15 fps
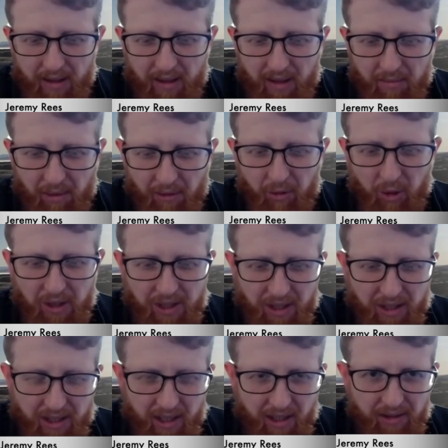but
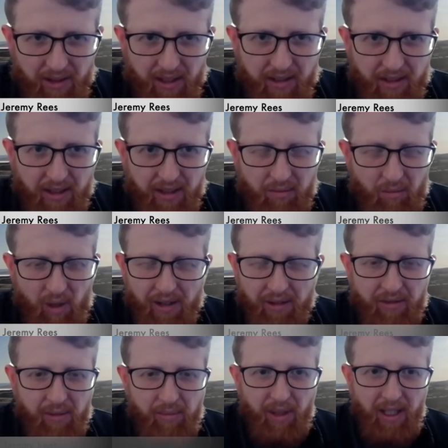forty-six South, it's just one of
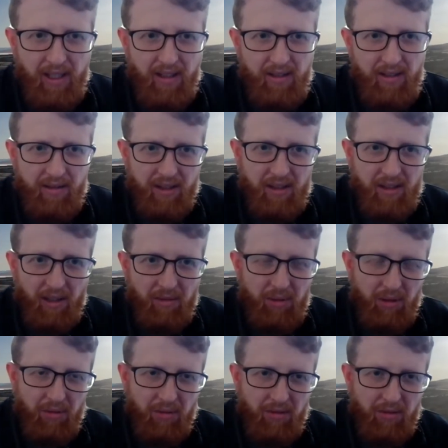the many stake
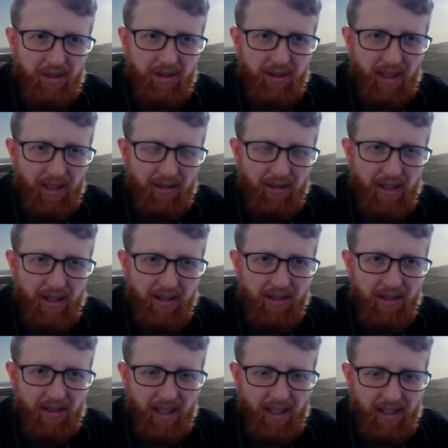pools that are in
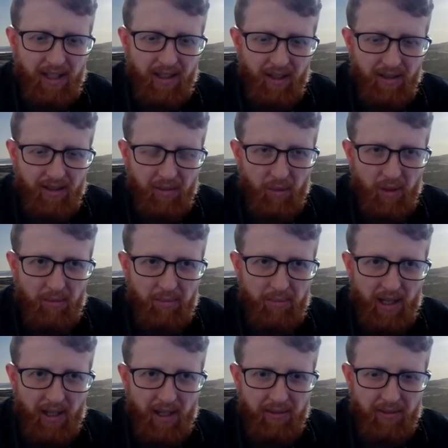Cardano, and we're
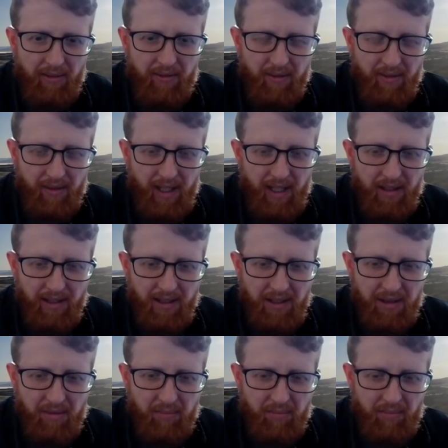part of that
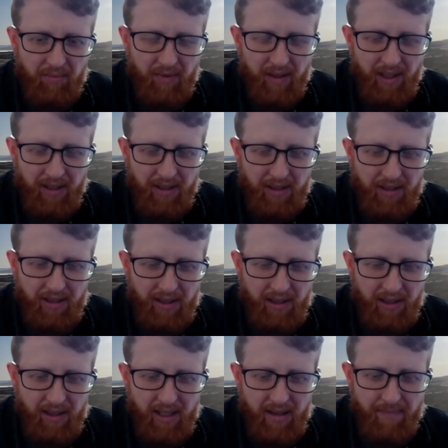is is
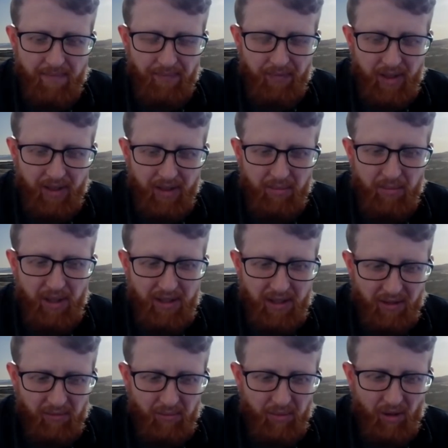the um, the
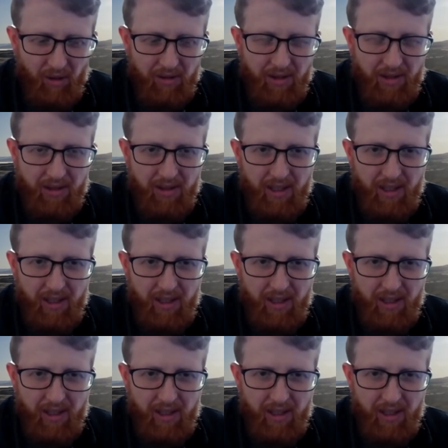minting of blocks.